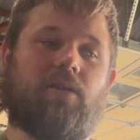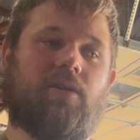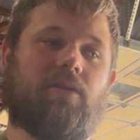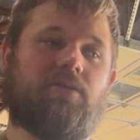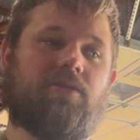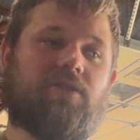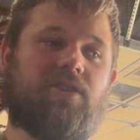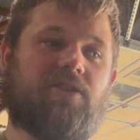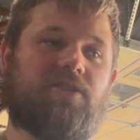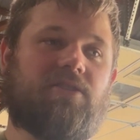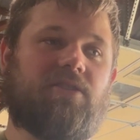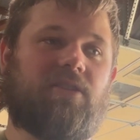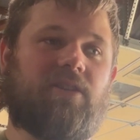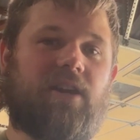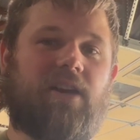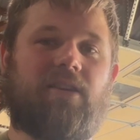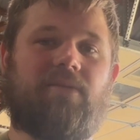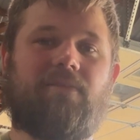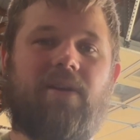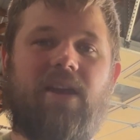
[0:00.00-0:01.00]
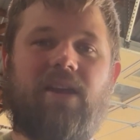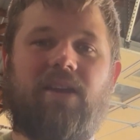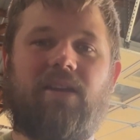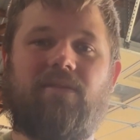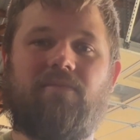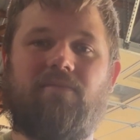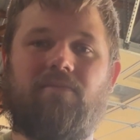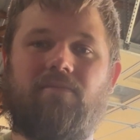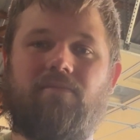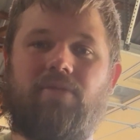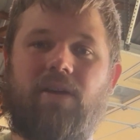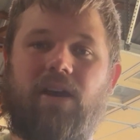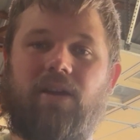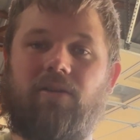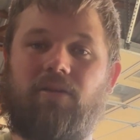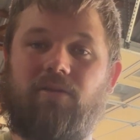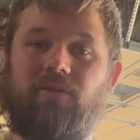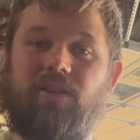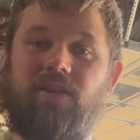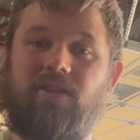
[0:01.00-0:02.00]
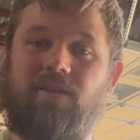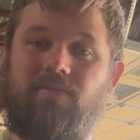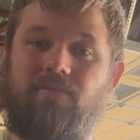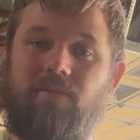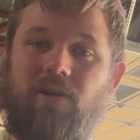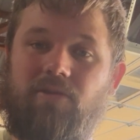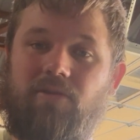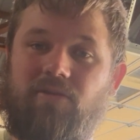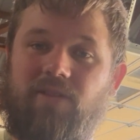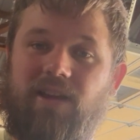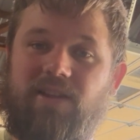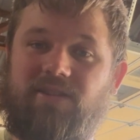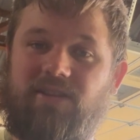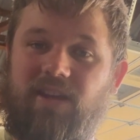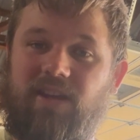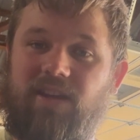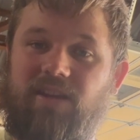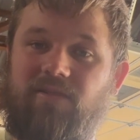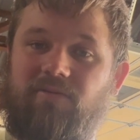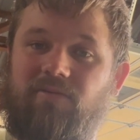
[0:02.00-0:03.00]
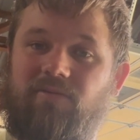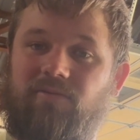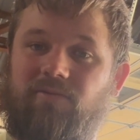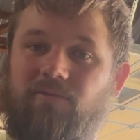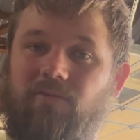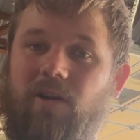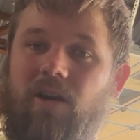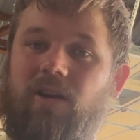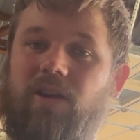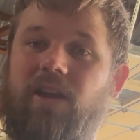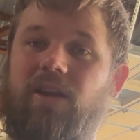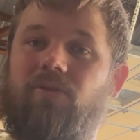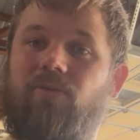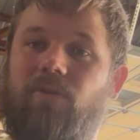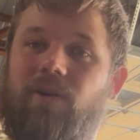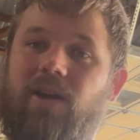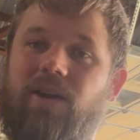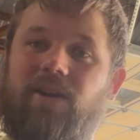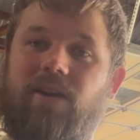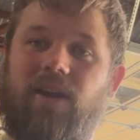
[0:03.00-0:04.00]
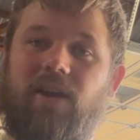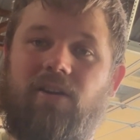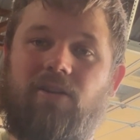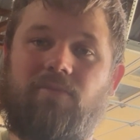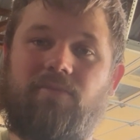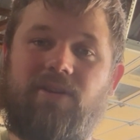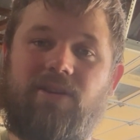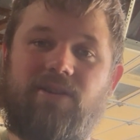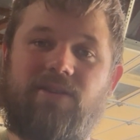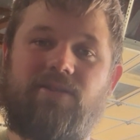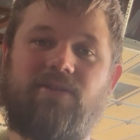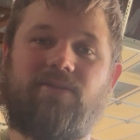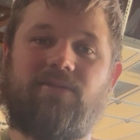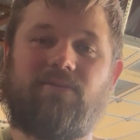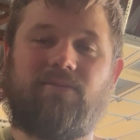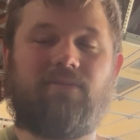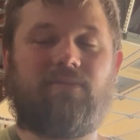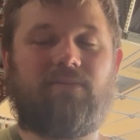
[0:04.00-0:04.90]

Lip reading: just to kind of make it better than the motor that's in Rocky right now, because